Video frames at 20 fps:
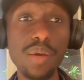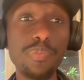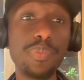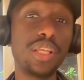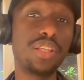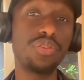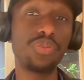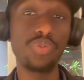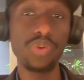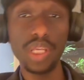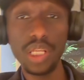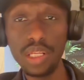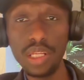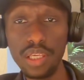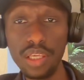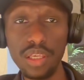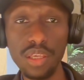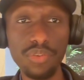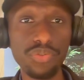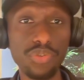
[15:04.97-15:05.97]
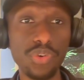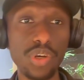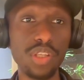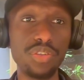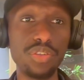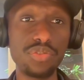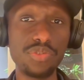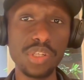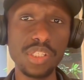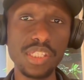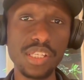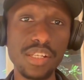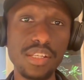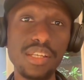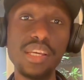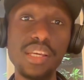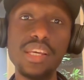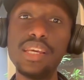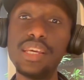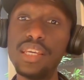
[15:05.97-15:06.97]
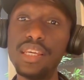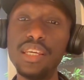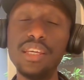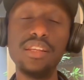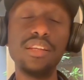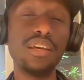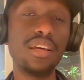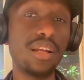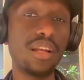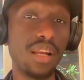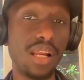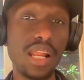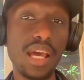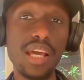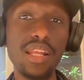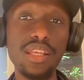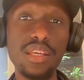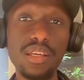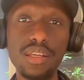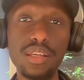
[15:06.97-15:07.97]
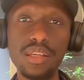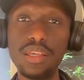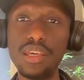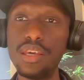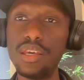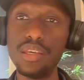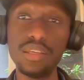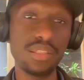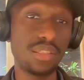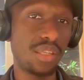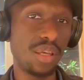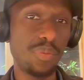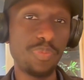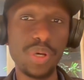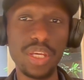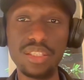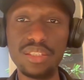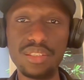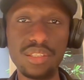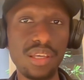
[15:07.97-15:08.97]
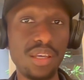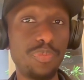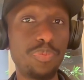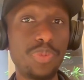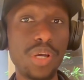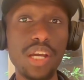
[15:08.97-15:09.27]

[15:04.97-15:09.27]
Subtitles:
But really, if you're interested in learning step by step,